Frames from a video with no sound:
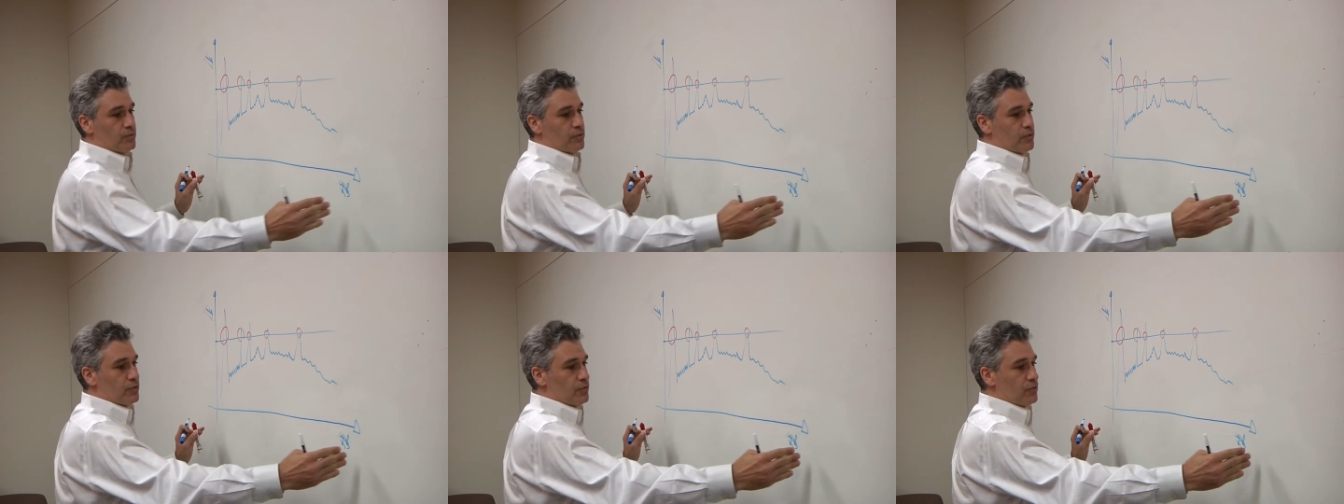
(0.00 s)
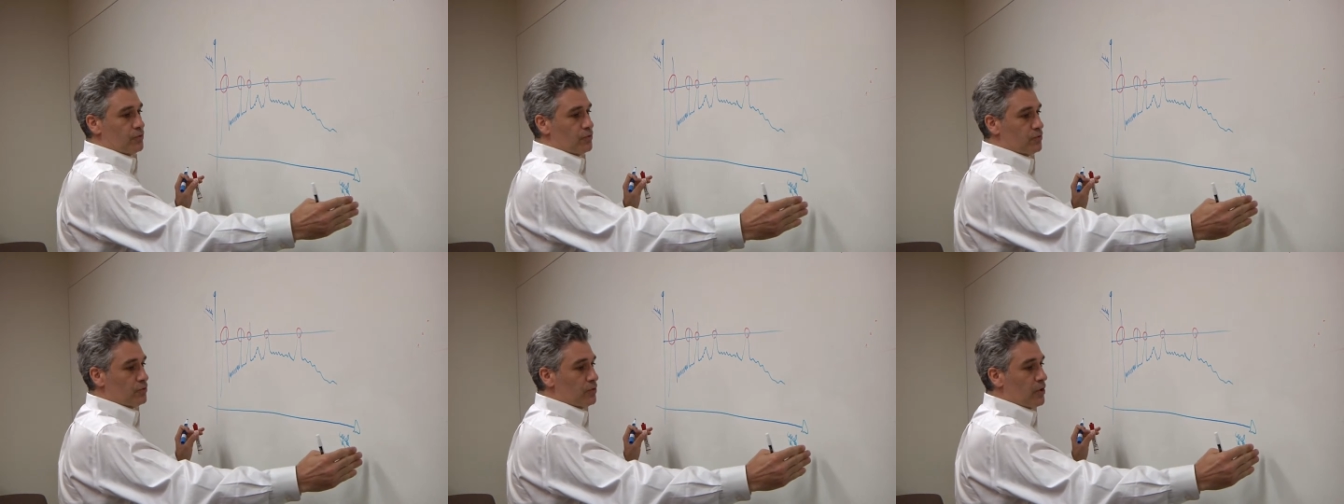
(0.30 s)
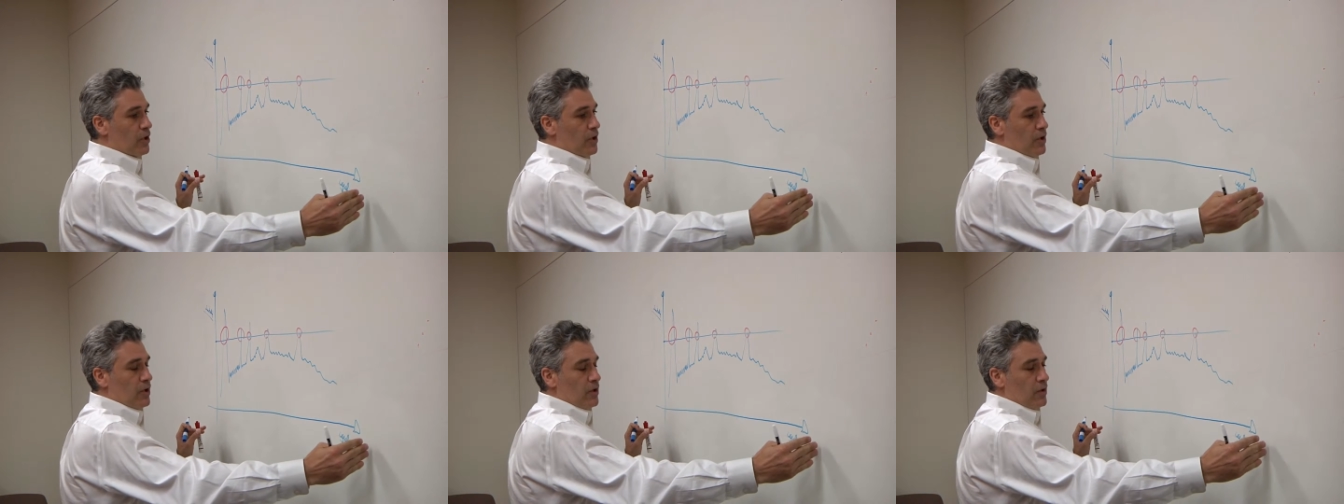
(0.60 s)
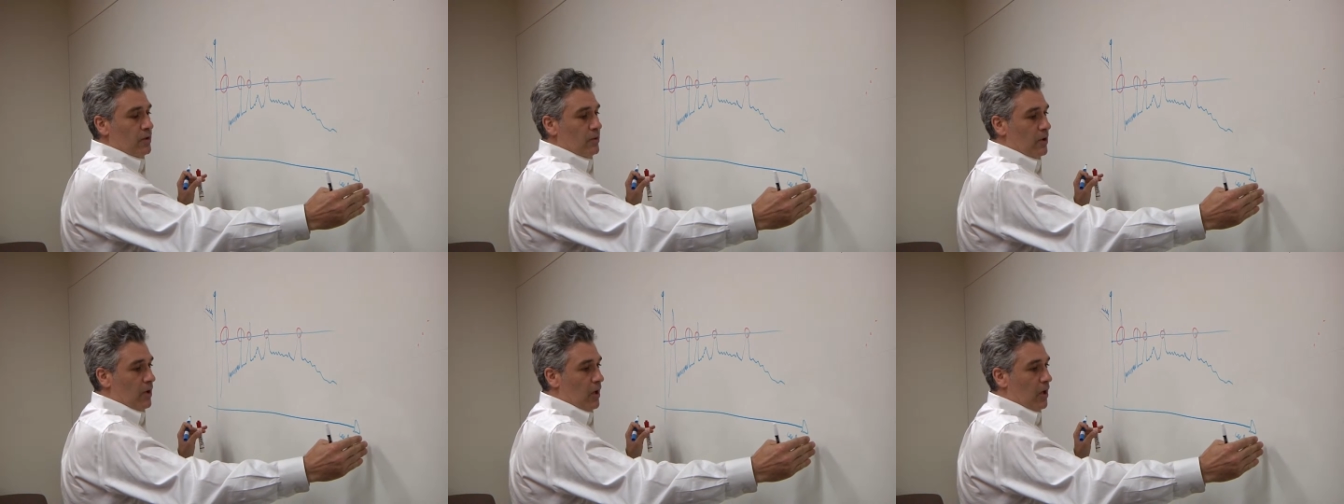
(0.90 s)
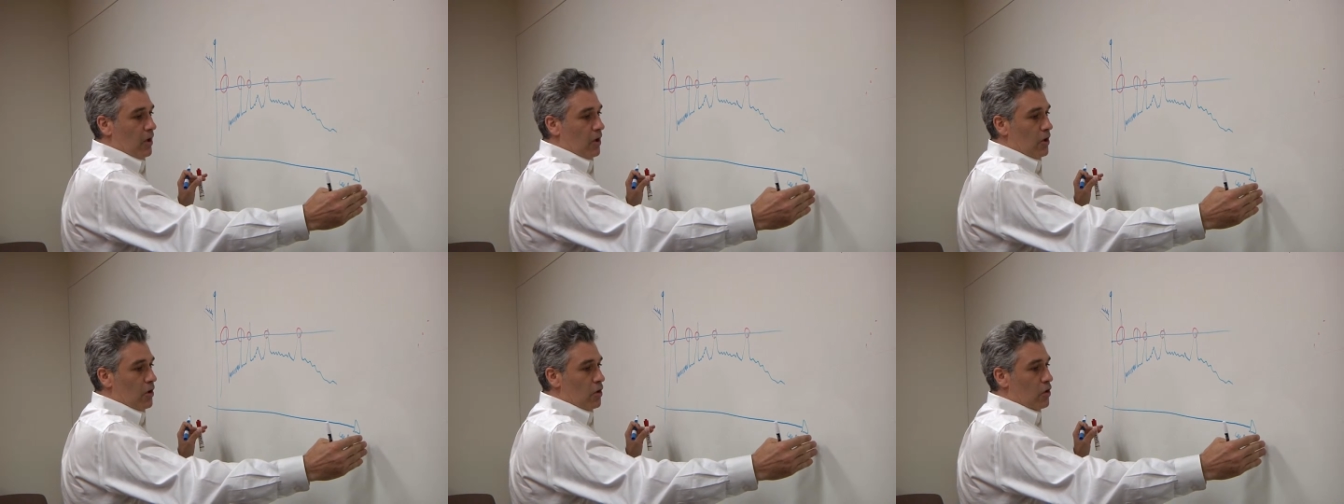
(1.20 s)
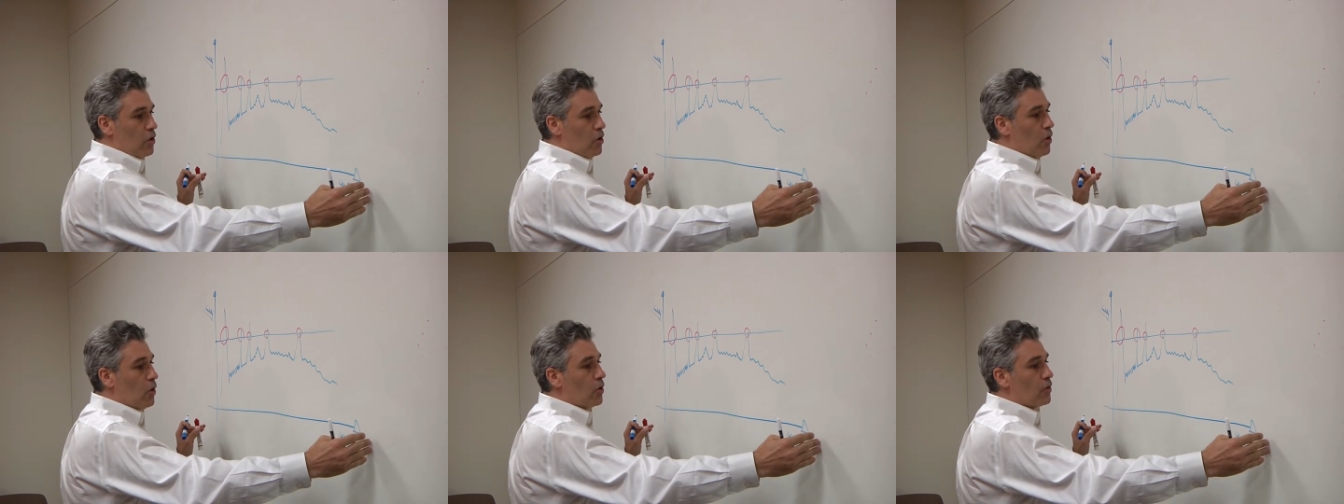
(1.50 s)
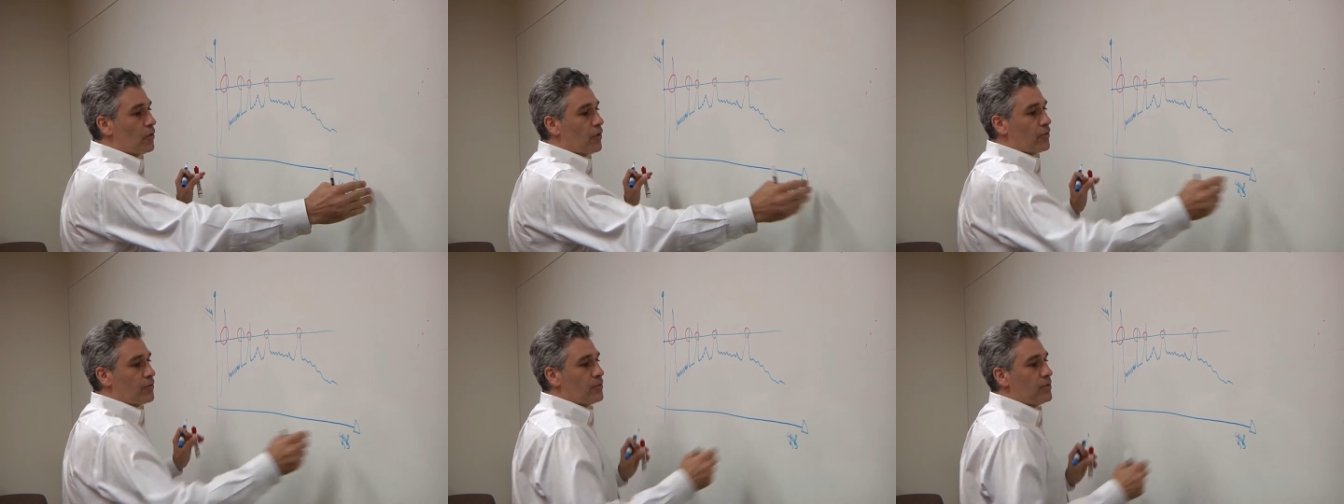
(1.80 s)
You, you uh,
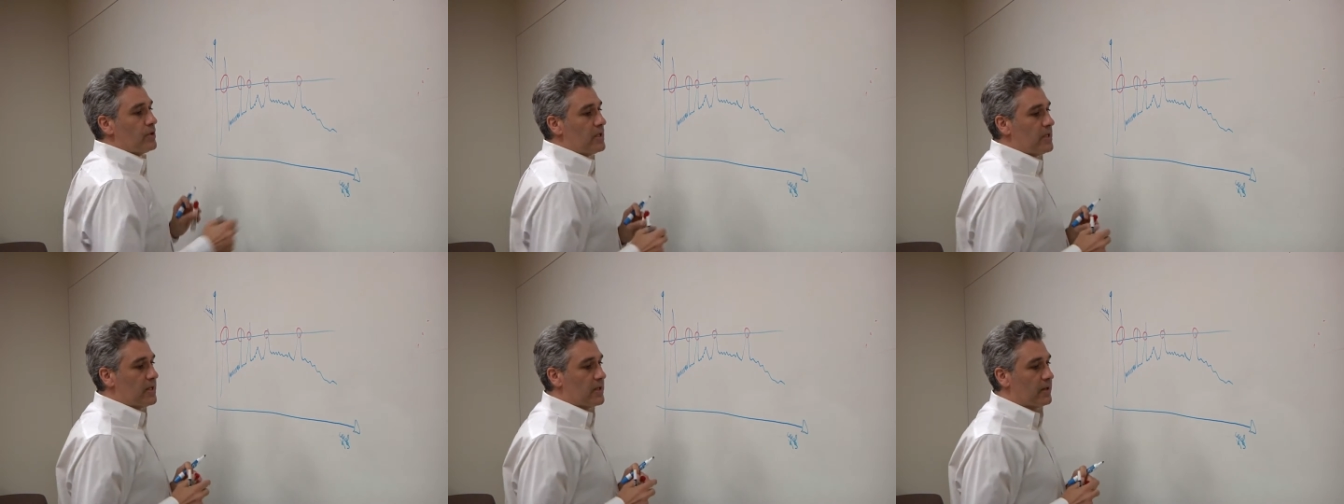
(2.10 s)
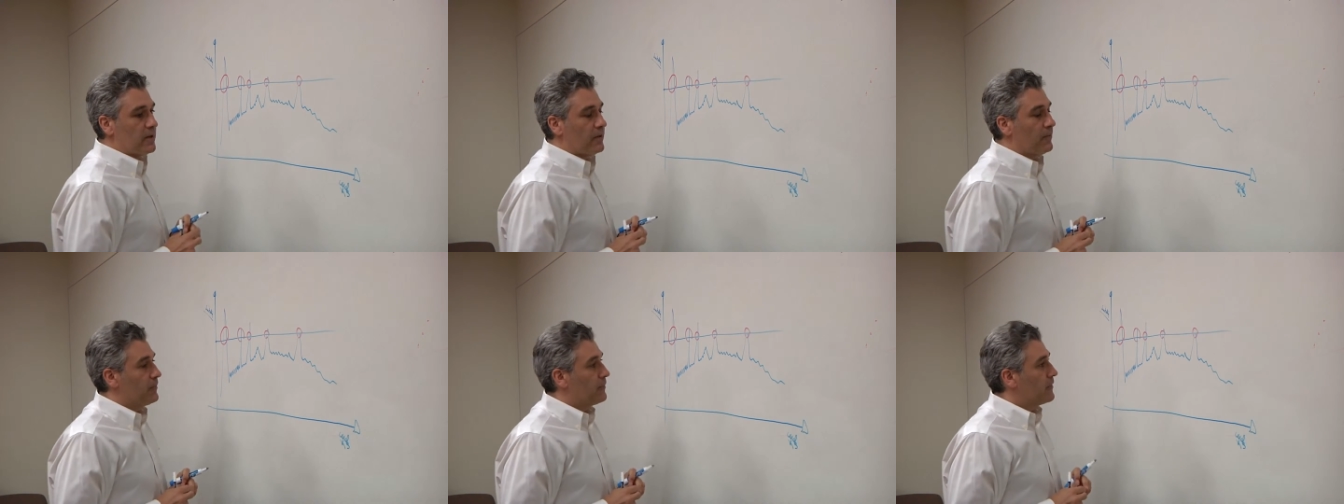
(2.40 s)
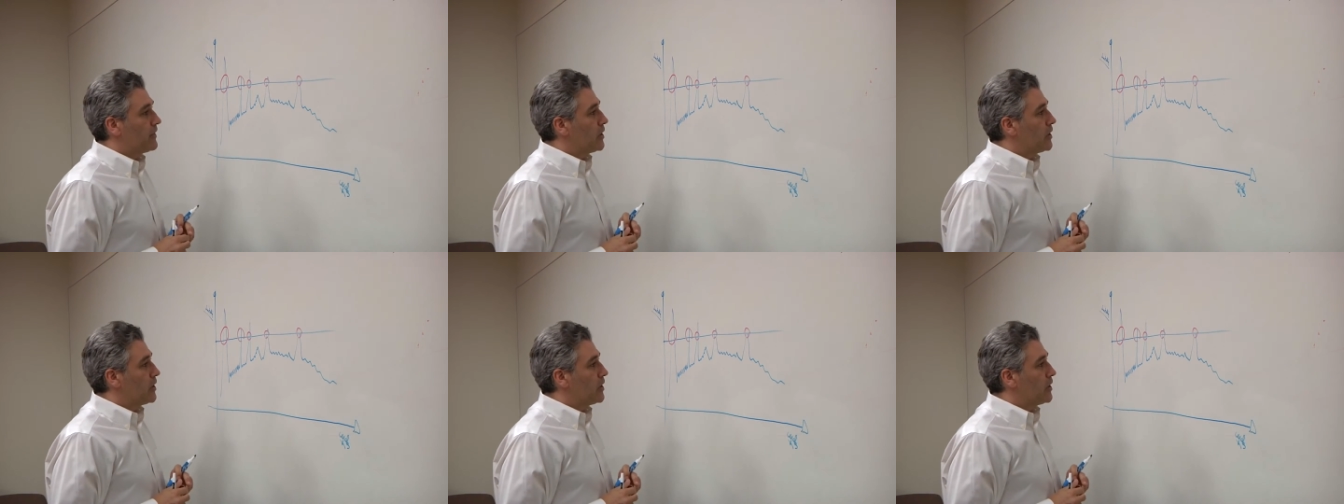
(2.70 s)
load through the um,